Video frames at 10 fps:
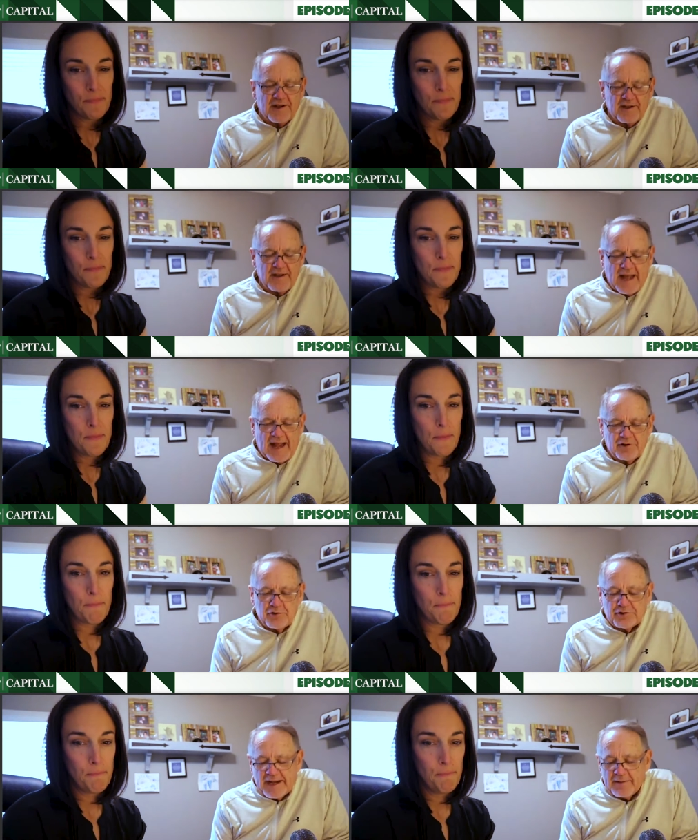Speaker 1: that I
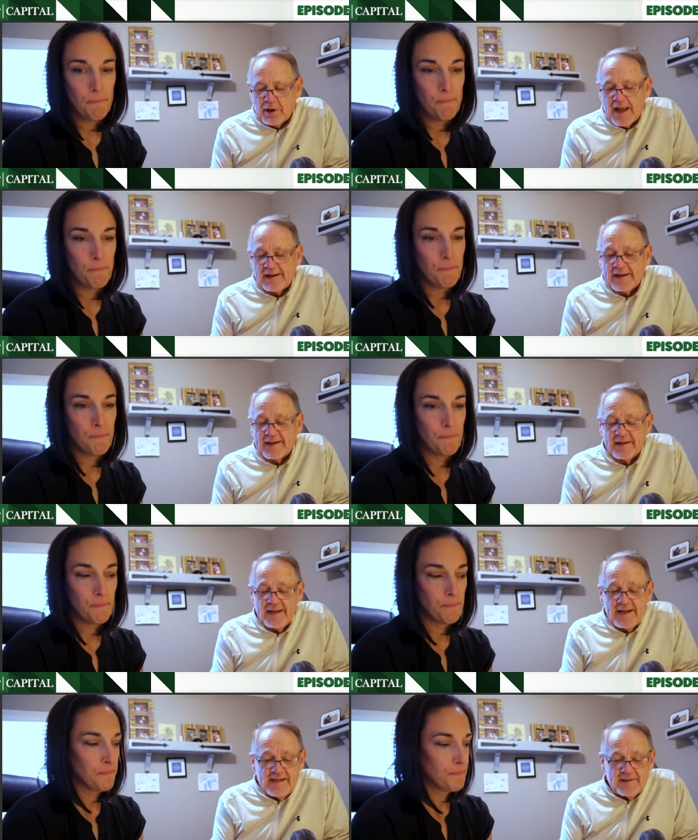do take pride in,
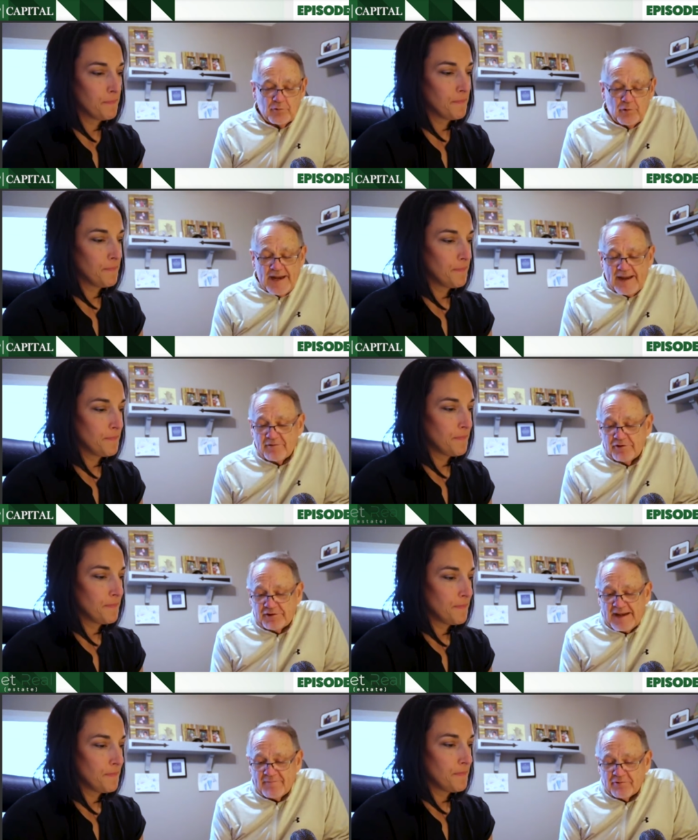that we have the
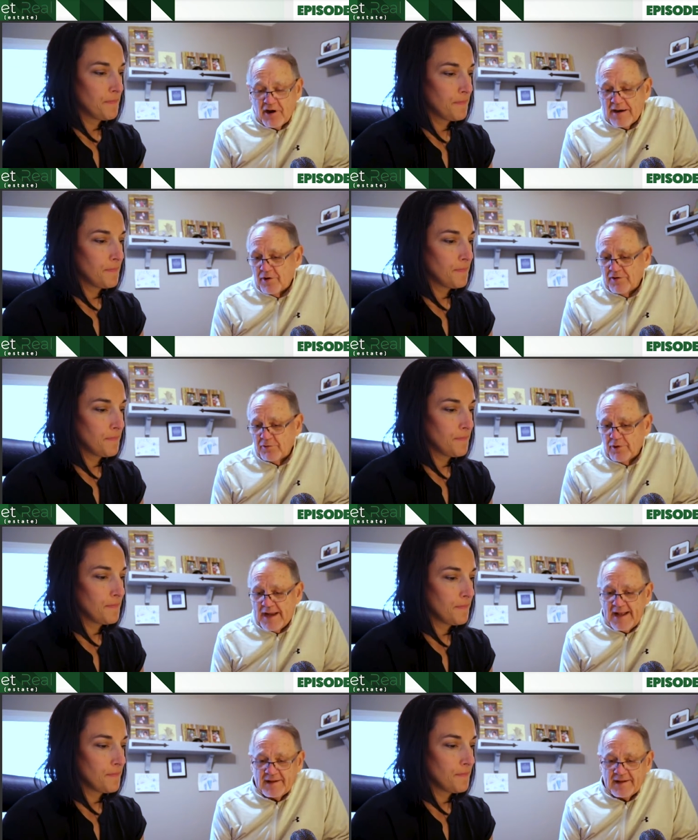same framer that we
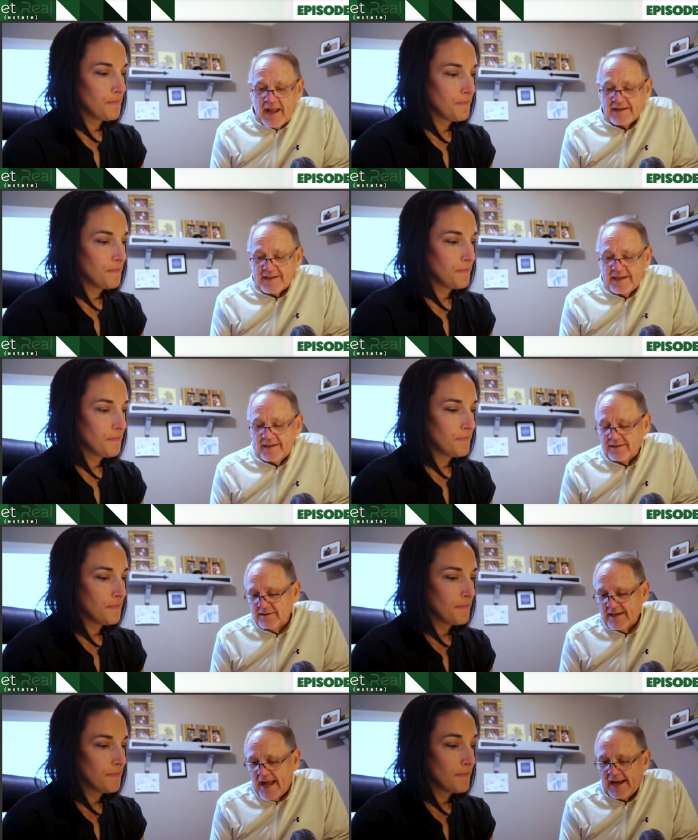had in nineteen
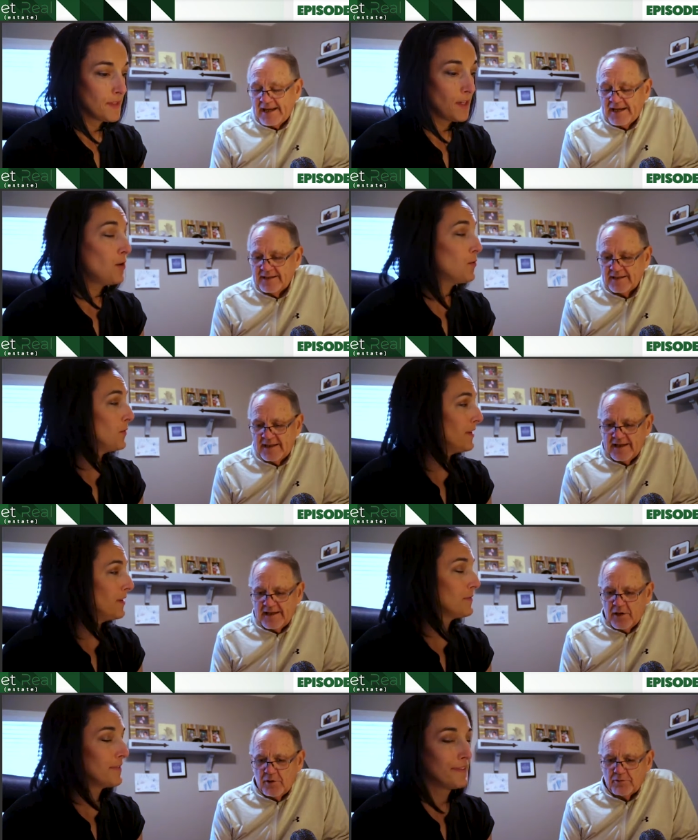ninety. Oh.
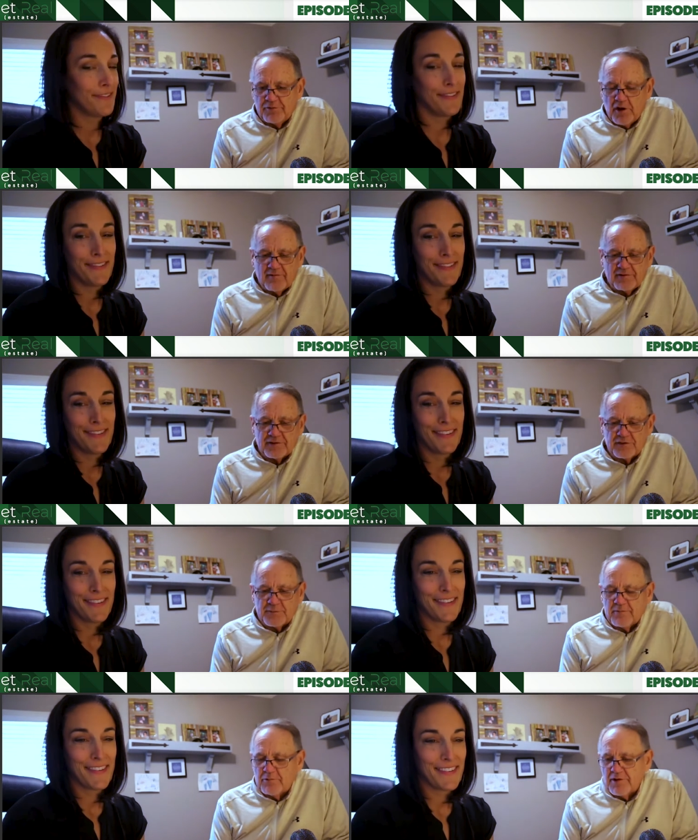You know, Darvis has
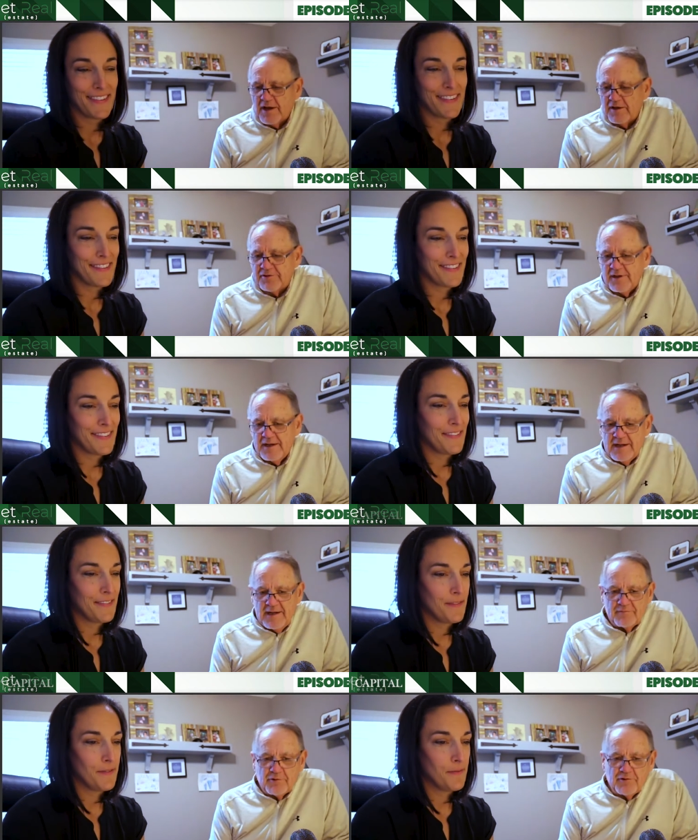been with us,
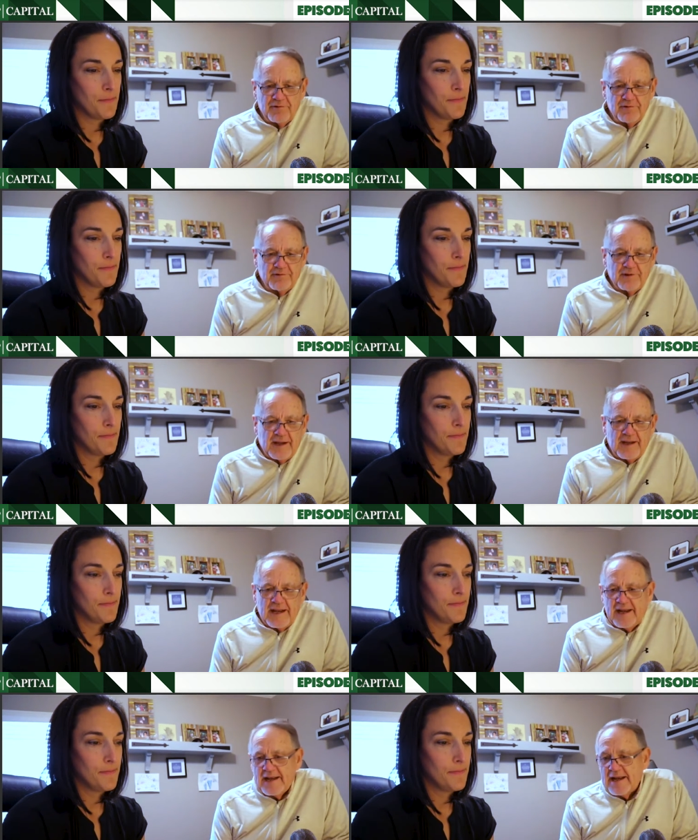for, and,
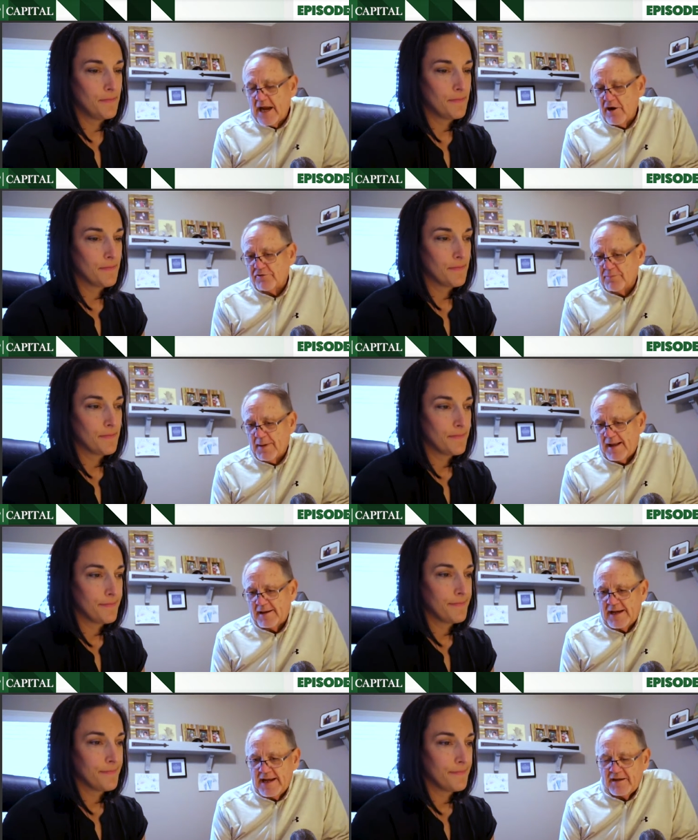and he cares about
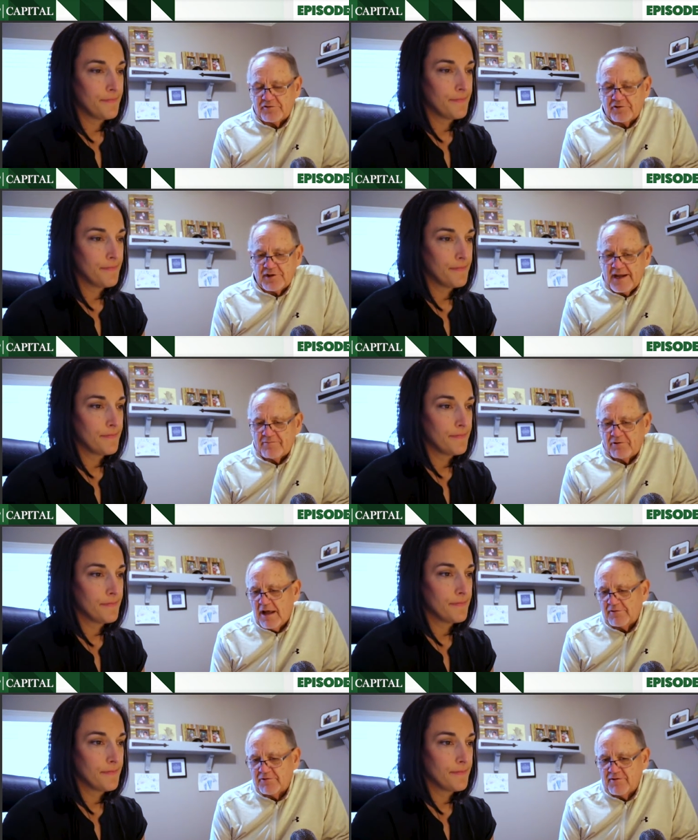it. He has the same
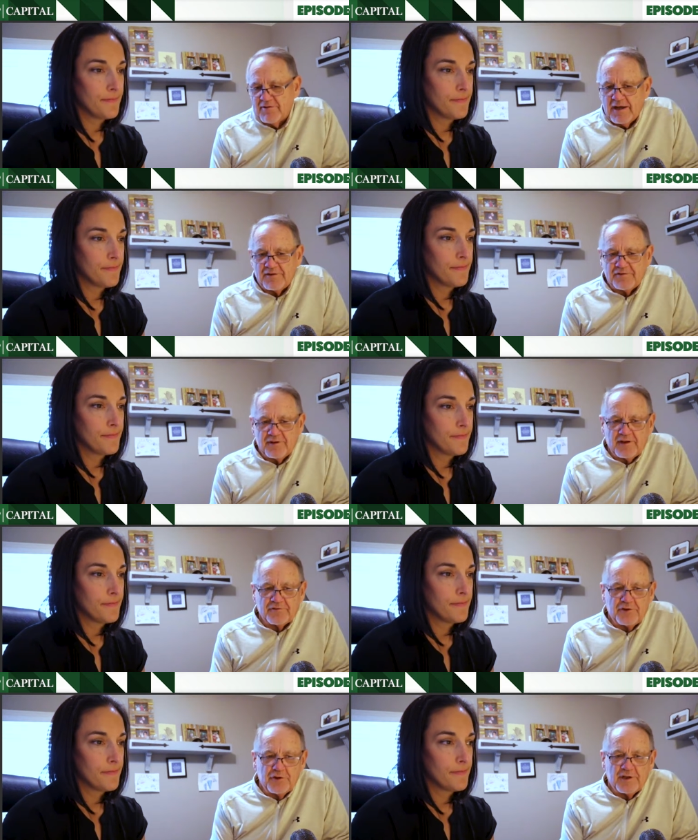philosophy as us.
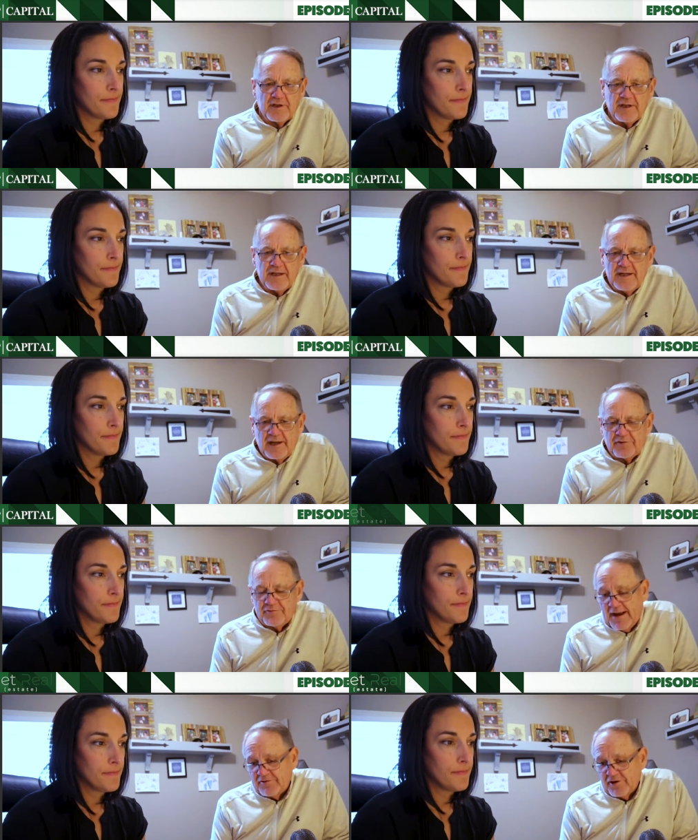Let's do it as
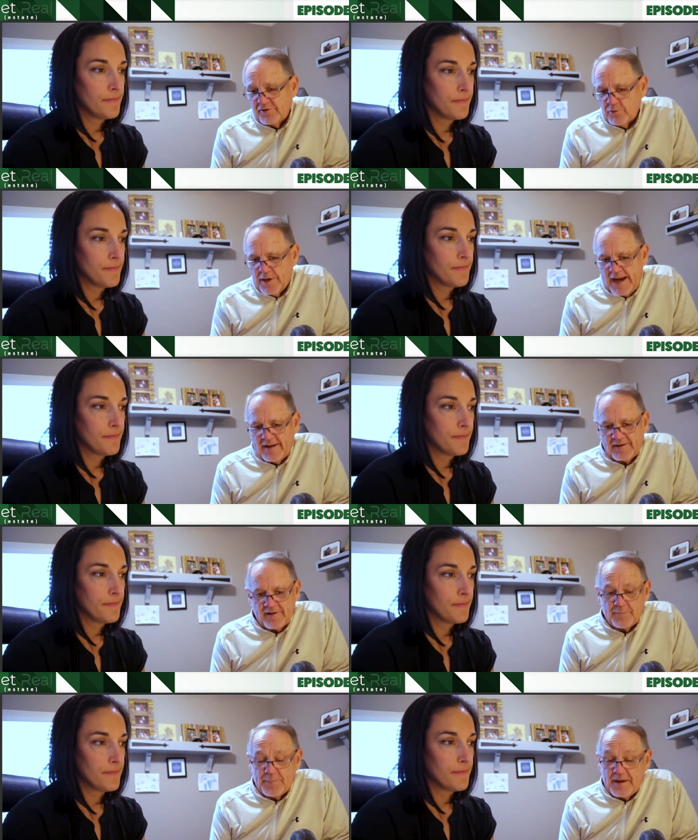fast as we can. Now,
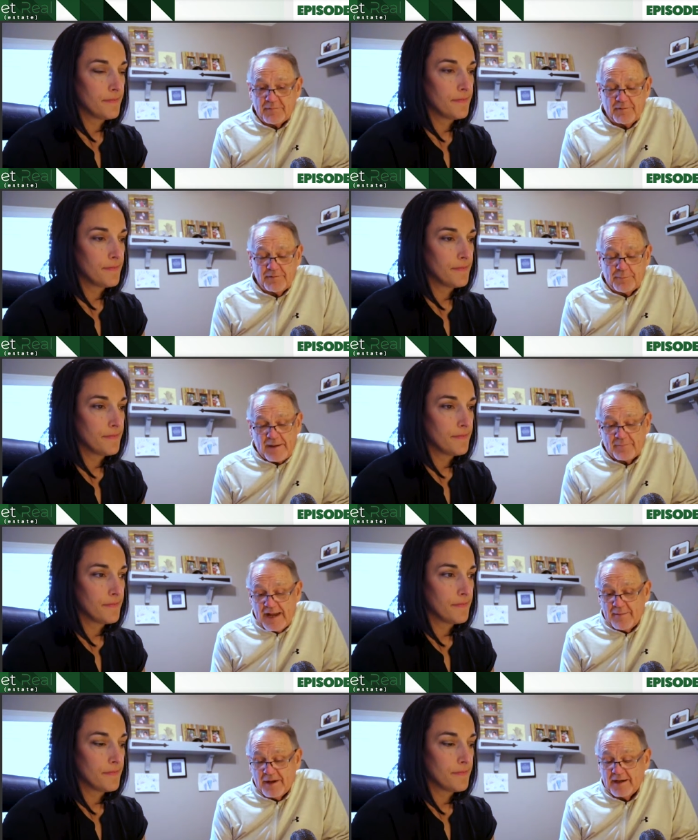the pem-
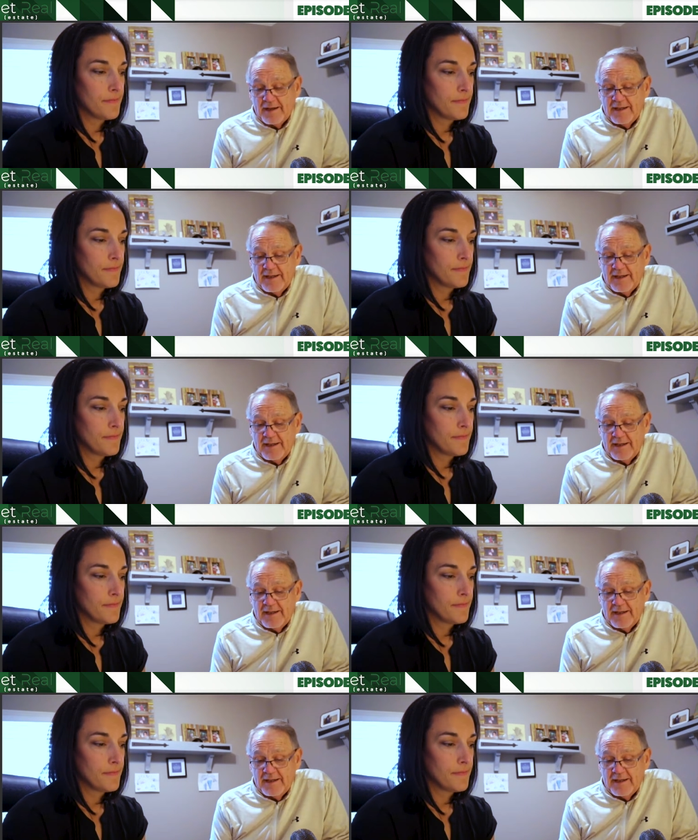pandemic